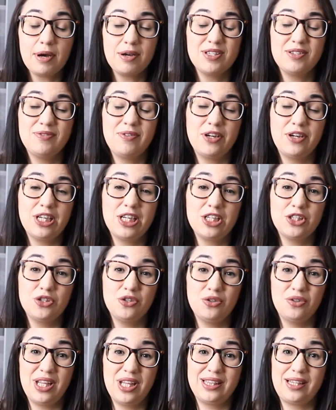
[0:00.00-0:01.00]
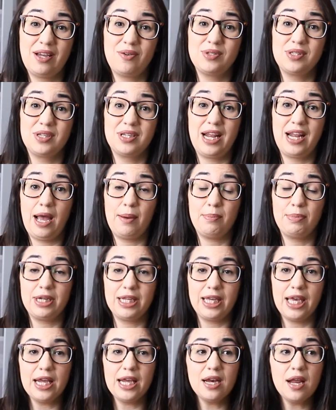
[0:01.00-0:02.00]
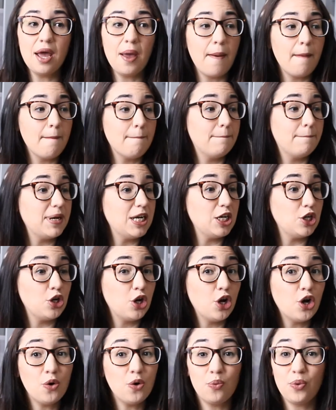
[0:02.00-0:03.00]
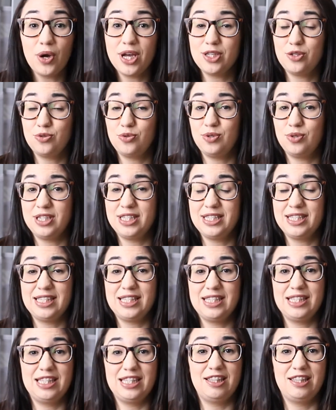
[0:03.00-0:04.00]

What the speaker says: I was very concerned that that was going to happen again, but no, as soon as